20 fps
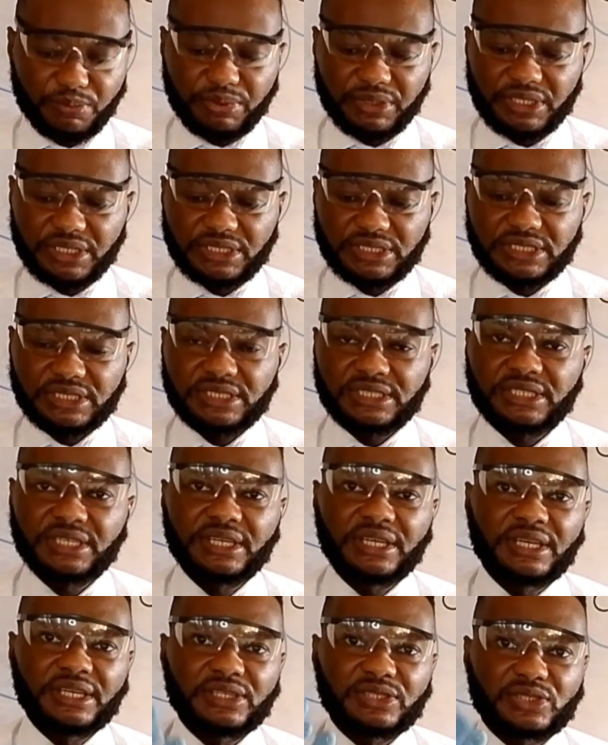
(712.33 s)
Please
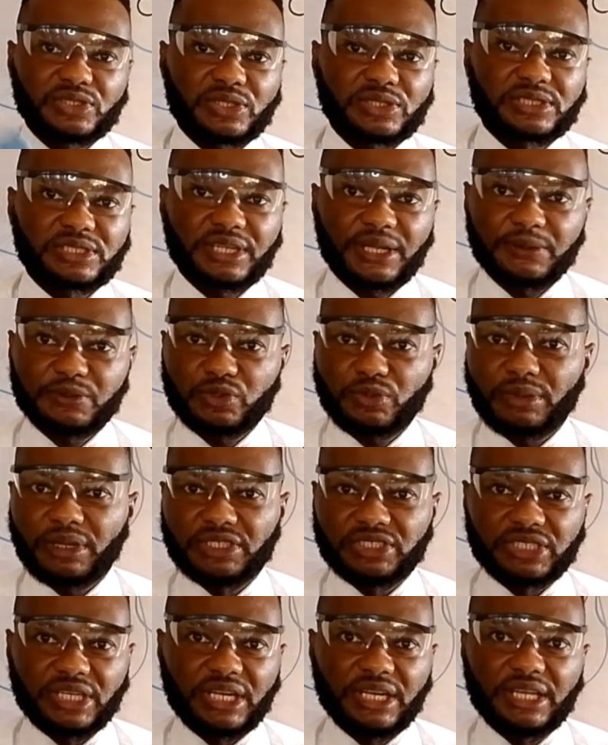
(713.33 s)
subscribe to my
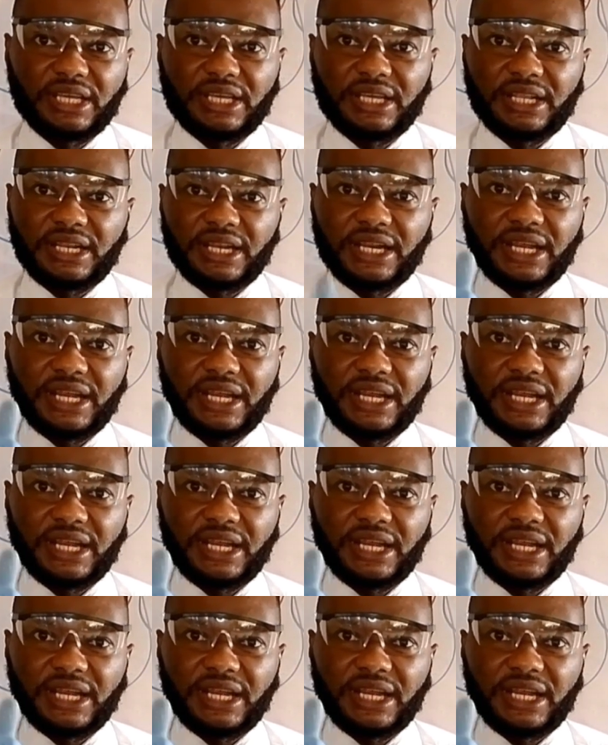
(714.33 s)
channel,